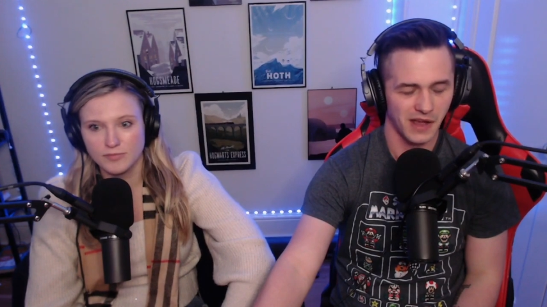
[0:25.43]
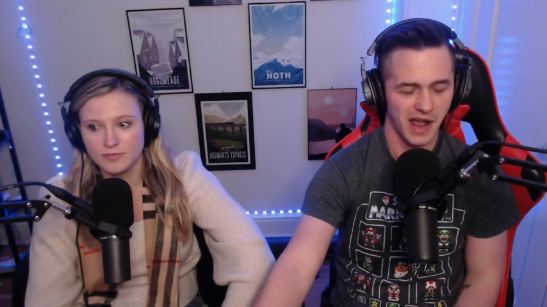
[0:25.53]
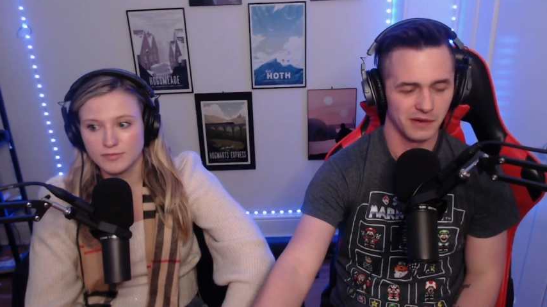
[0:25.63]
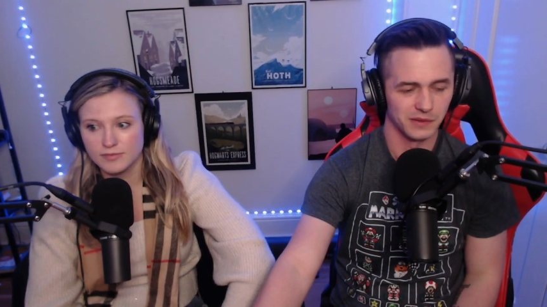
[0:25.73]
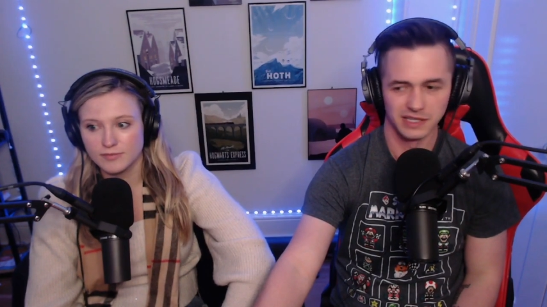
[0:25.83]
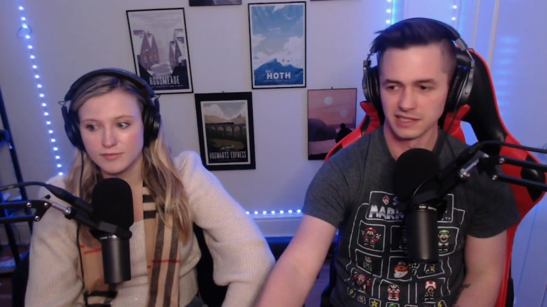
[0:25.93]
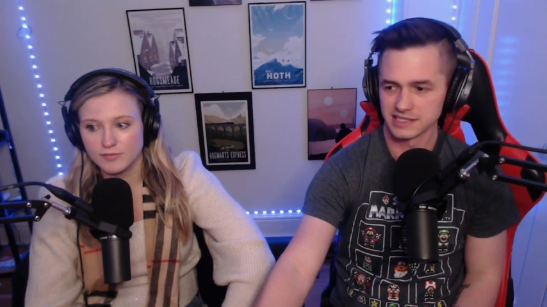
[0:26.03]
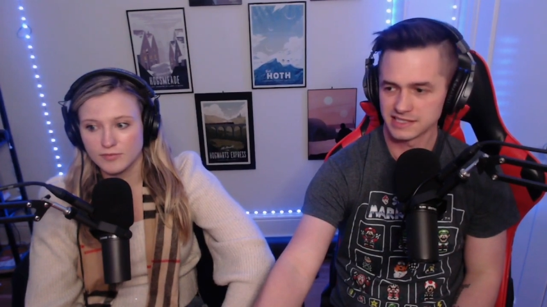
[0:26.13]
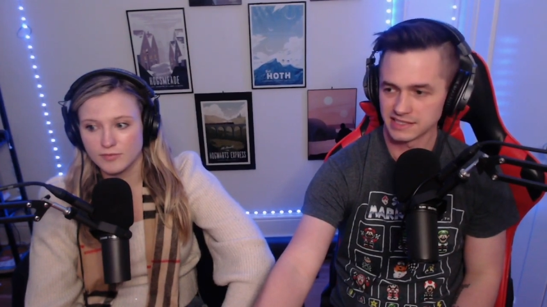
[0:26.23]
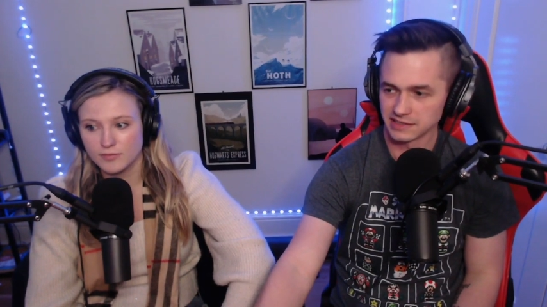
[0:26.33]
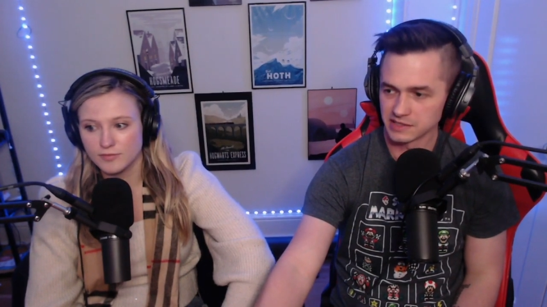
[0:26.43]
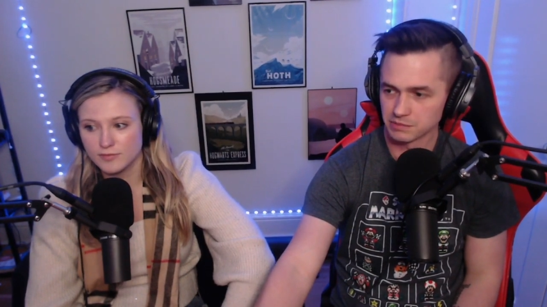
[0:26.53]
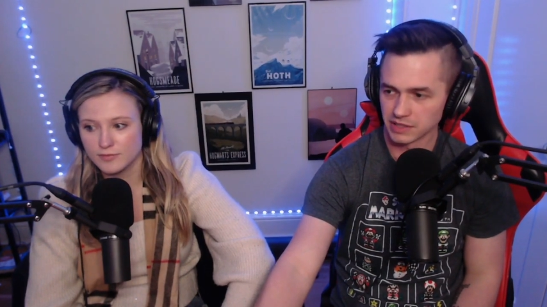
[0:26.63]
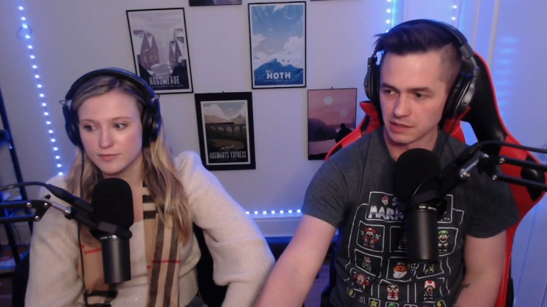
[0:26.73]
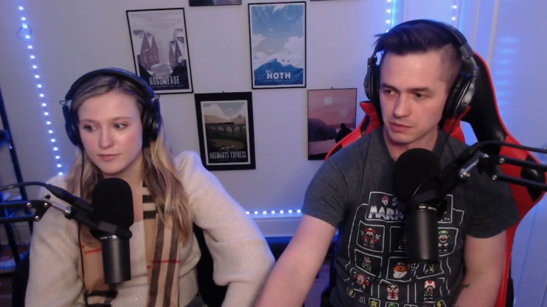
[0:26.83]
Speaker 1: All right, well, let's see. Let's bring it
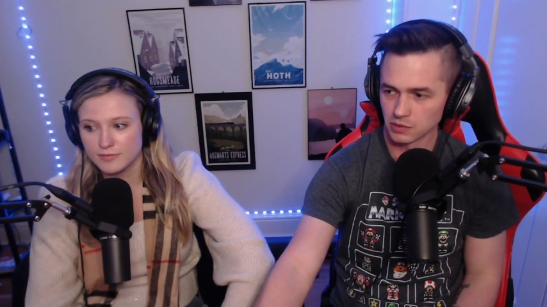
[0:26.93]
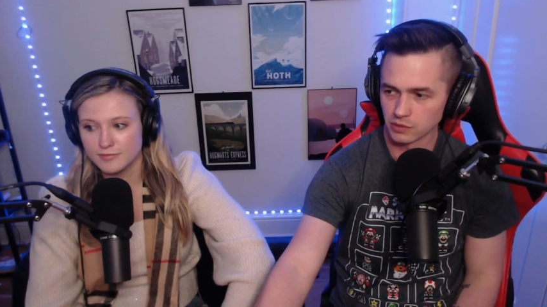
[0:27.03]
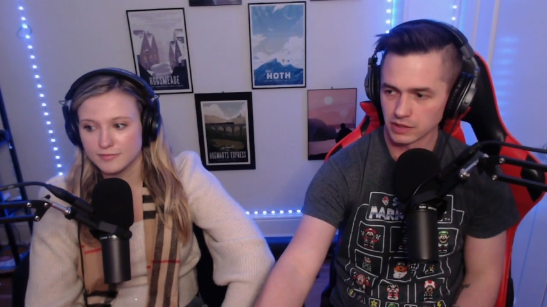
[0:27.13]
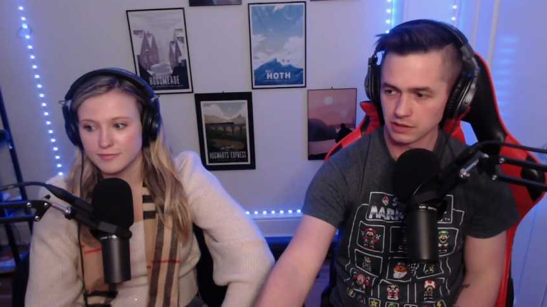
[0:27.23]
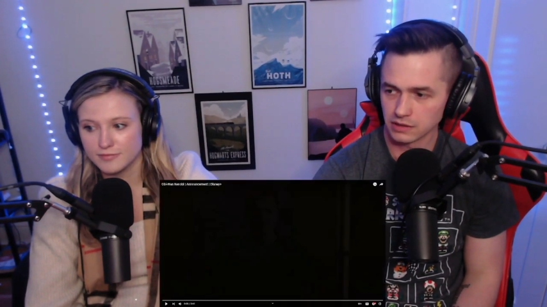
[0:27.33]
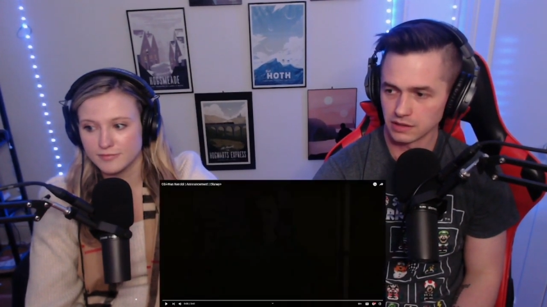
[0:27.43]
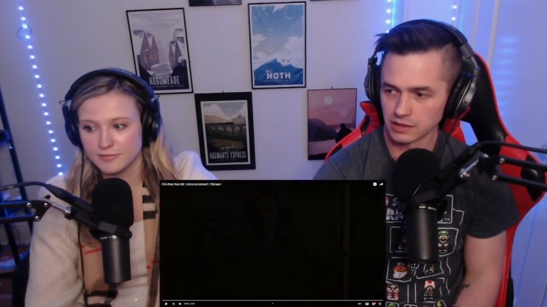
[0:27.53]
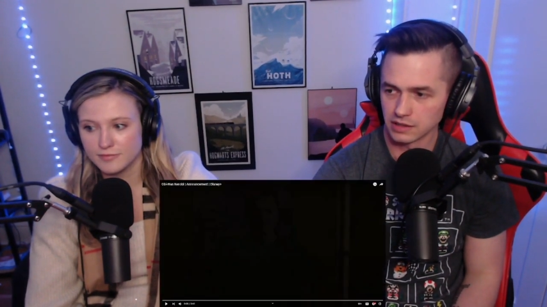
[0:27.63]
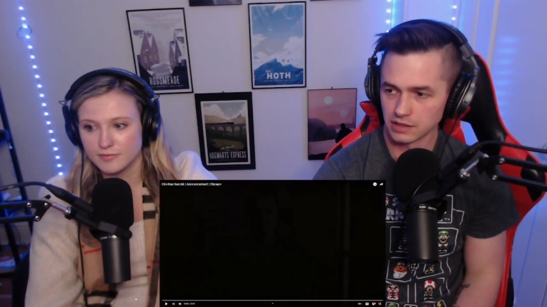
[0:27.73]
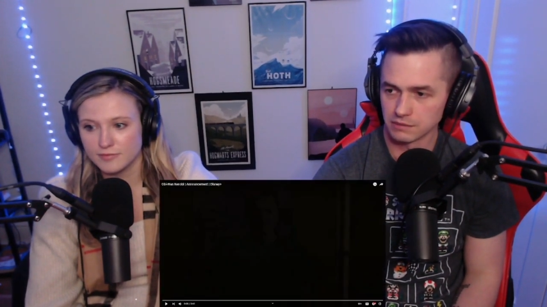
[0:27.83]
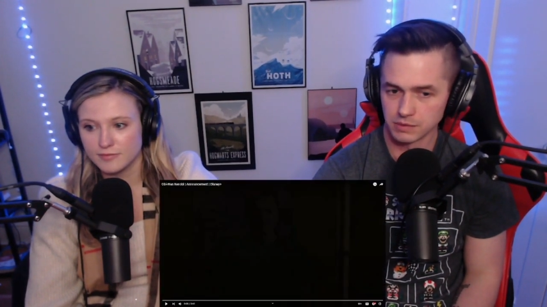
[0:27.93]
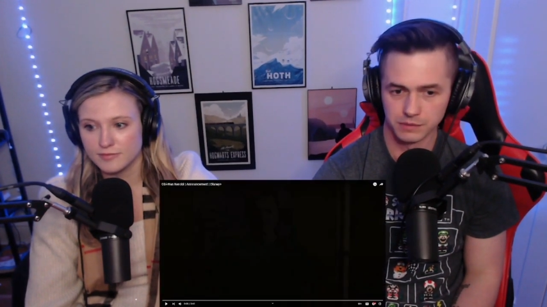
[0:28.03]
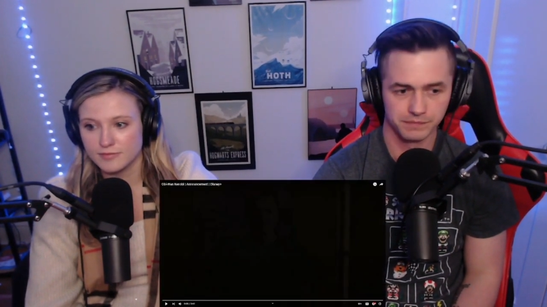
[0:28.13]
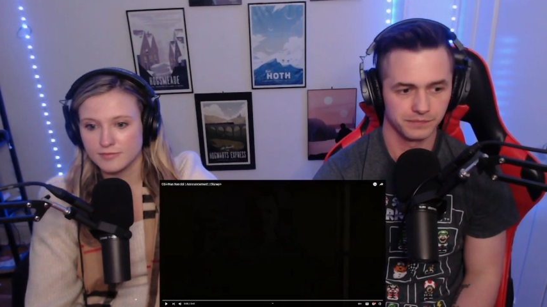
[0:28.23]
up real quick and boom.